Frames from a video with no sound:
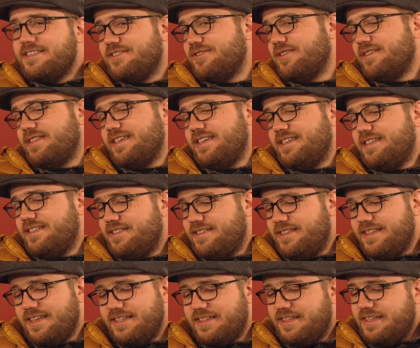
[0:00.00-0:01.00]
so I think
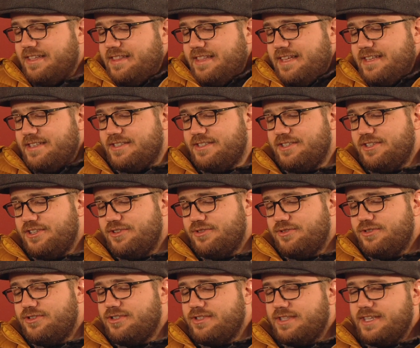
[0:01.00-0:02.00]
that's huge.